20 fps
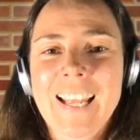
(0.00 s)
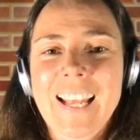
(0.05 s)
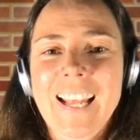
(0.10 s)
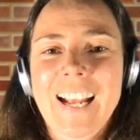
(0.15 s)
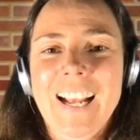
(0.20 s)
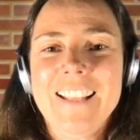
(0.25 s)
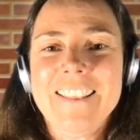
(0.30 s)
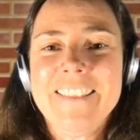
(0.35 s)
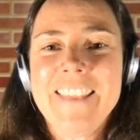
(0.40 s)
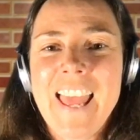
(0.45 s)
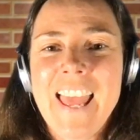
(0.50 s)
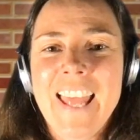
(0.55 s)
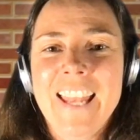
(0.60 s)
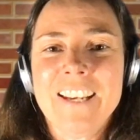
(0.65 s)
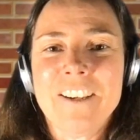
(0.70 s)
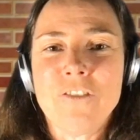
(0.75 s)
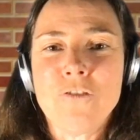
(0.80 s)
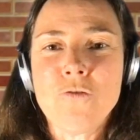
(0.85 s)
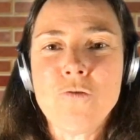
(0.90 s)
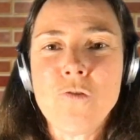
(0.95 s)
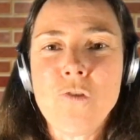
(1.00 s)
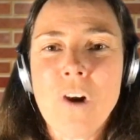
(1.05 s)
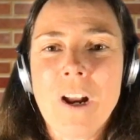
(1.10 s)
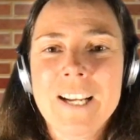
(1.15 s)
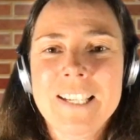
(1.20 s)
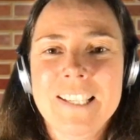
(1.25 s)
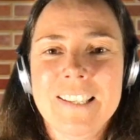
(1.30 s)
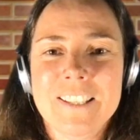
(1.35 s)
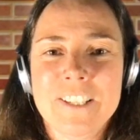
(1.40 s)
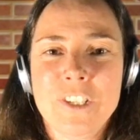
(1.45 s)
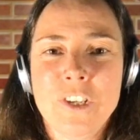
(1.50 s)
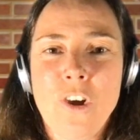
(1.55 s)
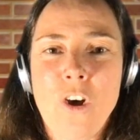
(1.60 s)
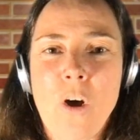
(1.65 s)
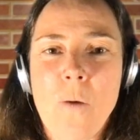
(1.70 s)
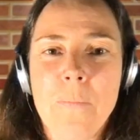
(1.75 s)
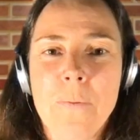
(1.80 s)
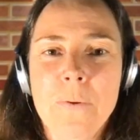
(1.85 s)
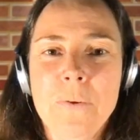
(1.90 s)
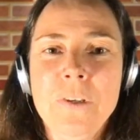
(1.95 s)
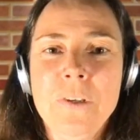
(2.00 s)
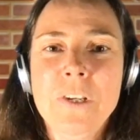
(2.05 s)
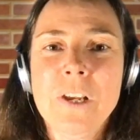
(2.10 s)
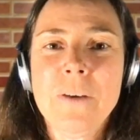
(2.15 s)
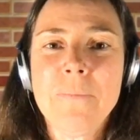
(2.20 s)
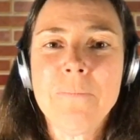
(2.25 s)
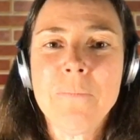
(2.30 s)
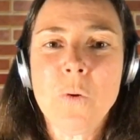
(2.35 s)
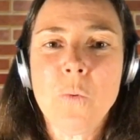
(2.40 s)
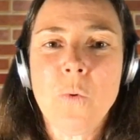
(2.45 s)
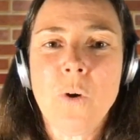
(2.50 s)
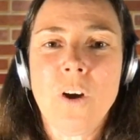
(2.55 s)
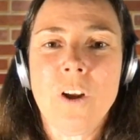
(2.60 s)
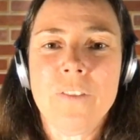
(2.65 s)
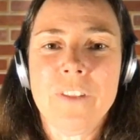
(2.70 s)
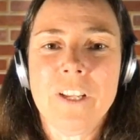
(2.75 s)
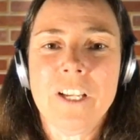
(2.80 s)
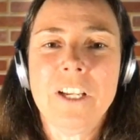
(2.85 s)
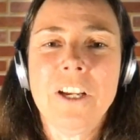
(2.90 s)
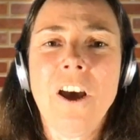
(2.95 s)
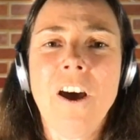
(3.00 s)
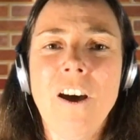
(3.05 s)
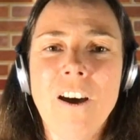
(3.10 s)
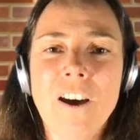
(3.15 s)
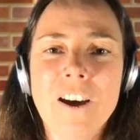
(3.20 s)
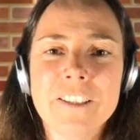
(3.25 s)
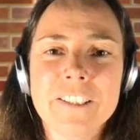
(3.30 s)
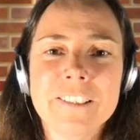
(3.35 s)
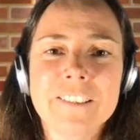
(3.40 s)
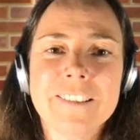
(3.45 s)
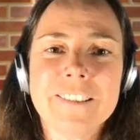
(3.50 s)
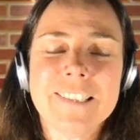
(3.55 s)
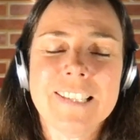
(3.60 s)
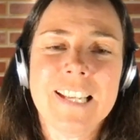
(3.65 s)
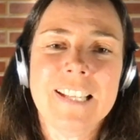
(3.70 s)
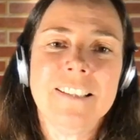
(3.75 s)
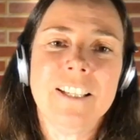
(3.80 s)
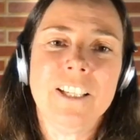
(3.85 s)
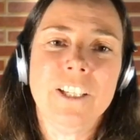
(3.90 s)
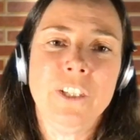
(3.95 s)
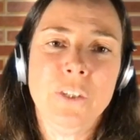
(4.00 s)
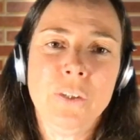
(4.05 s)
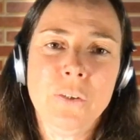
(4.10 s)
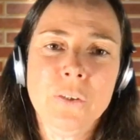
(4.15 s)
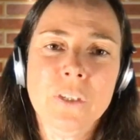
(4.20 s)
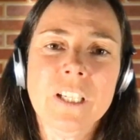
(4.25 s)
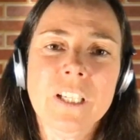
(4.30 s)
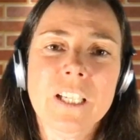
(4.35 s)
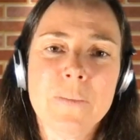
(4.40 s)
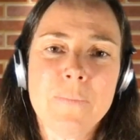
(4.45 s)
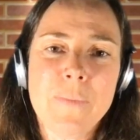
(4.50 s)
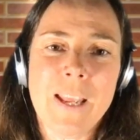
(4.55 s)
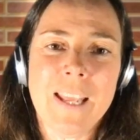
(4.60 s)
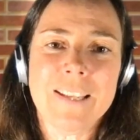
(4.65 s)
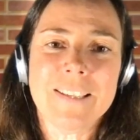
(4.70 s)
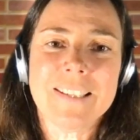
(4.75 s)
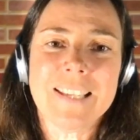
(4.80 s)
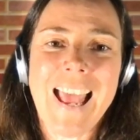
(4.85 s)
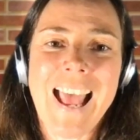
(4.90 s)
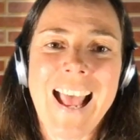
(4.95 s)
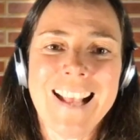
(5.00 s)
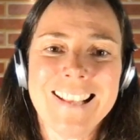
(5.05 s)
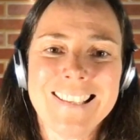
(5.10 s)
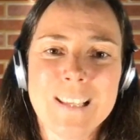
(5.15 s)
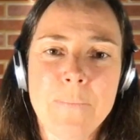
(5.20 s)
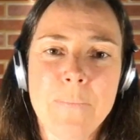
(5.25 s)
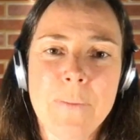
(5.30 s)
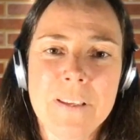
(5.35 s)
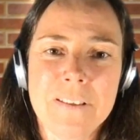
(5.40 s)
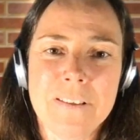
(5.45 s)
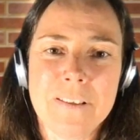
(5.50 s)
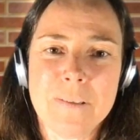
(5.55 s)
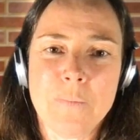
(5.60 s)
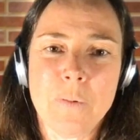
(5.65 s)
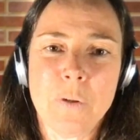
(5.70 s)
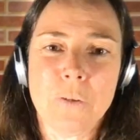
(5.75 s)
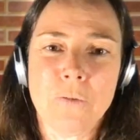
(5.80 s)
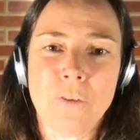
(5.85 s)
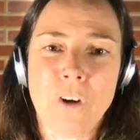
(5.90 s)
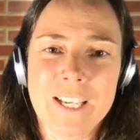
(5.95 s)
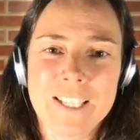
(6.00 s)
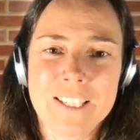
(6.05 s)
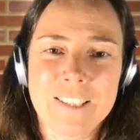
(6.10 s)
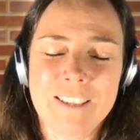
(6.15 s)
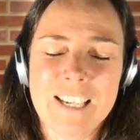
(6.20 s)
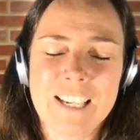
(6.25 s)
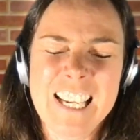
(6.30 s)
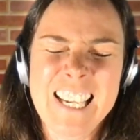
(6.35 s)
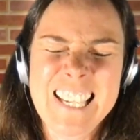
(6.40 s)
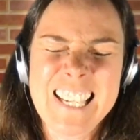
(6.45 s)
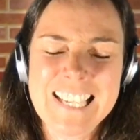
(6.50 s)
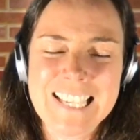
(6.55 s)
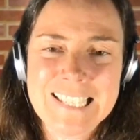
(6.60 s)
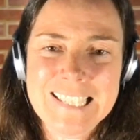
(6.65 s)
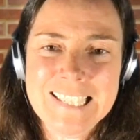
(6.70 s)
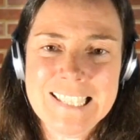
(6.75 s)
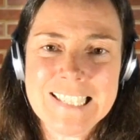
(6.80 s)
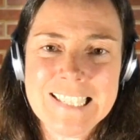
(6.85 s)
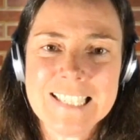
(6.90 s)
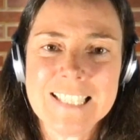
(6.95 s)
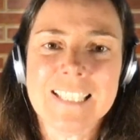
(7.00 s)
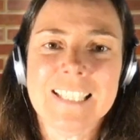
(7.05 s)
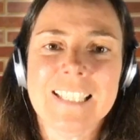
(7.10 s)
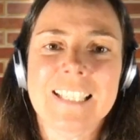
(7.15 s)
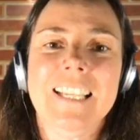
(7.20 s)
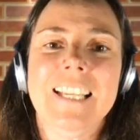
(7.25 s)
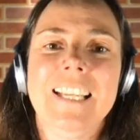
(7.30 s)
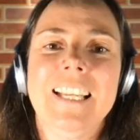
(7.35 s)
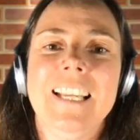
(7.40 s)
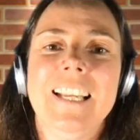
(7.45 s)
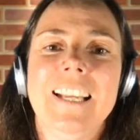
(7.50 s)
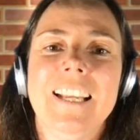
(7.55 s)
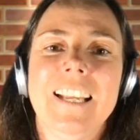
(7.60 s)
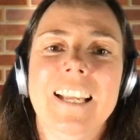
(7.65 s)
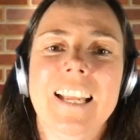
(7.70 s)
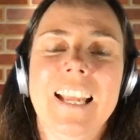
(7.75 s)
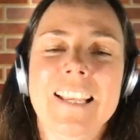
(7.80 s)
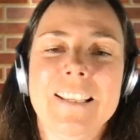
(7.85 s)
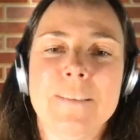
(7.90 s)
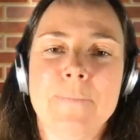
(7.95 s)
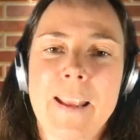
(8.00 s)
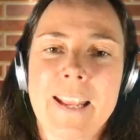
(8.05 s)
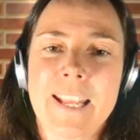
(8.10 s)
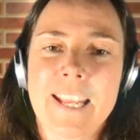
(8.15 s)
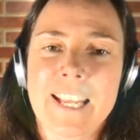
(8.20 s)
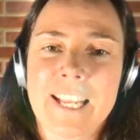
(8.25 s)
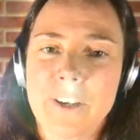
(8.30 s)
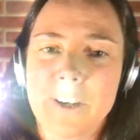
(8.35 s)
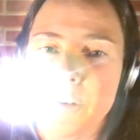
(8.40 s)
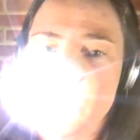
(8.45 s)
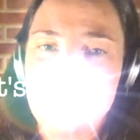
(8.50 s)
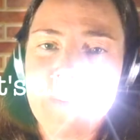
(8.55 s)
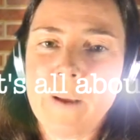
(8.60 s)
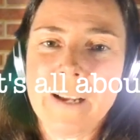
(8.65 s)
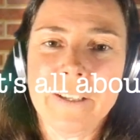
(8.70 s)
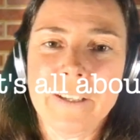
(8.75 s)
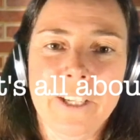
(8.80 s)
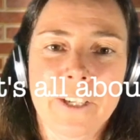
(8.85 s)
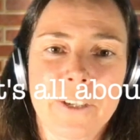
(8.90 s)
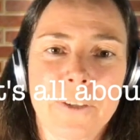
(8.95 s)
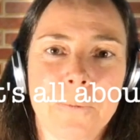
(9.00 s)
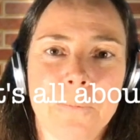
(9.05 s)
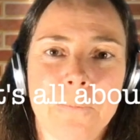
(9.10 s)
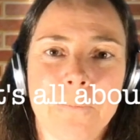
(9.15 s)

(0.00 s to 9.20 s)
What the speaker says: And then right at the top, number 1, the cardinal sin that you can commit as a business book writer at least is making it all about you.